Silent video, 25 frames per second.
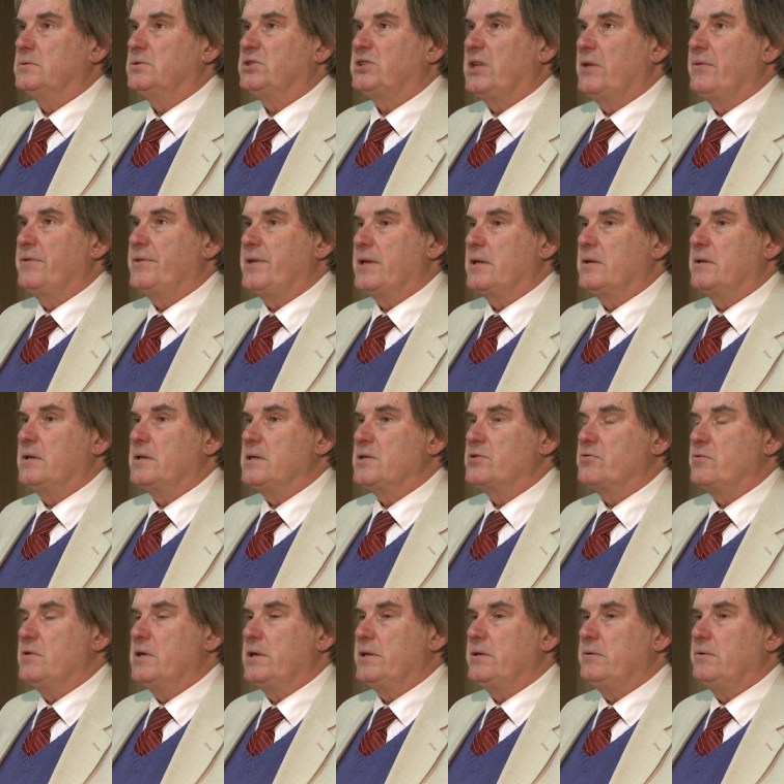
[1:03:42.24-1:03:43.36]
something that
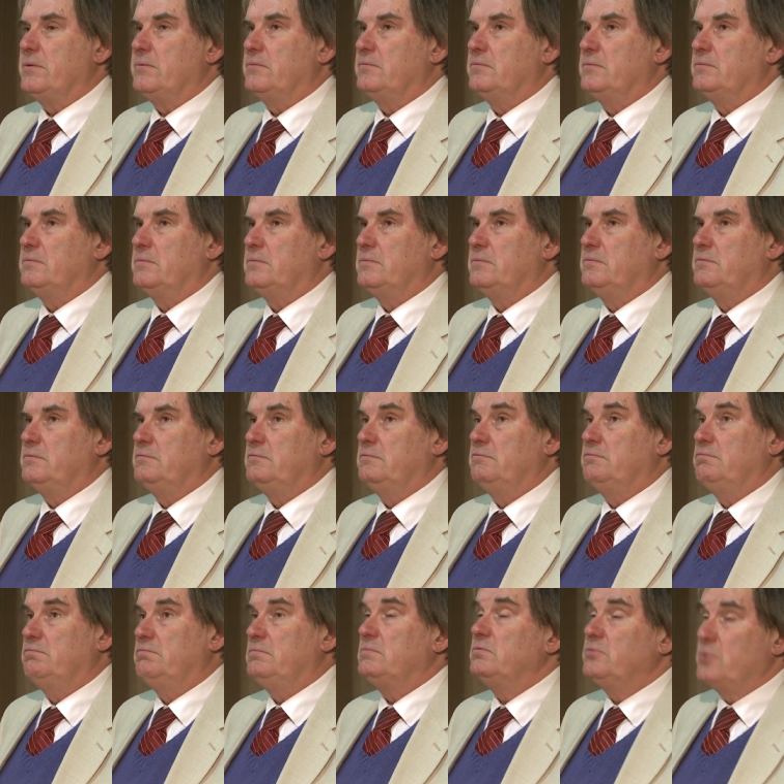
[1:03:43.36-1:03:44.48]
is really
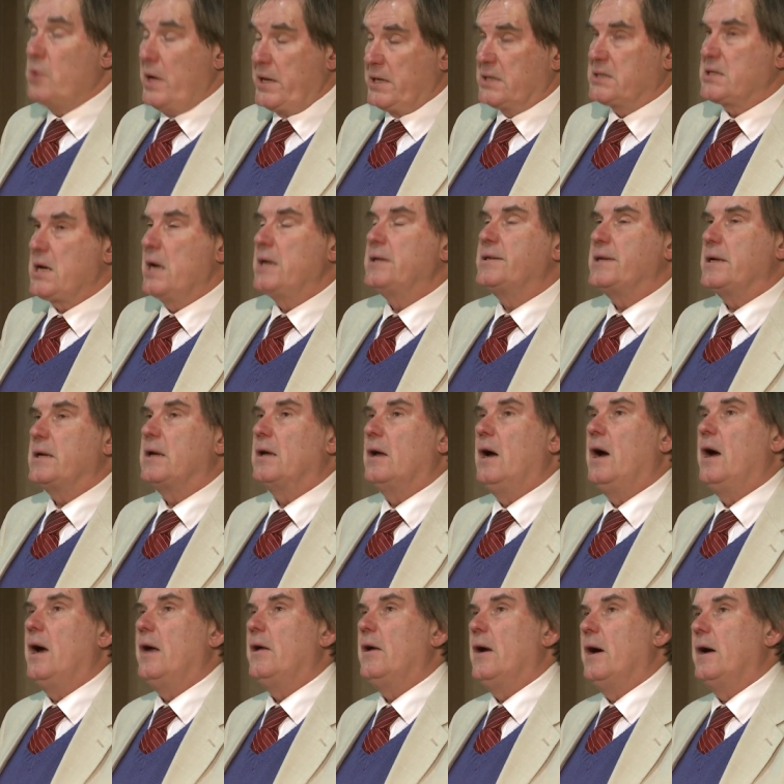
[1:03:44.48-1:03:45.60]
quite exciting,
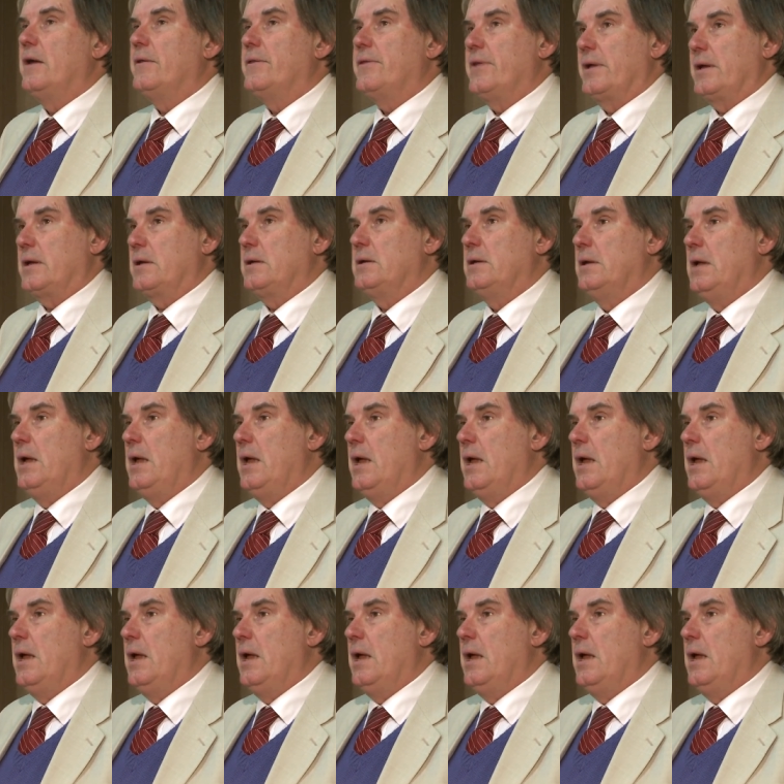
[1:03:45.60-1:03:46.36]
I, I think.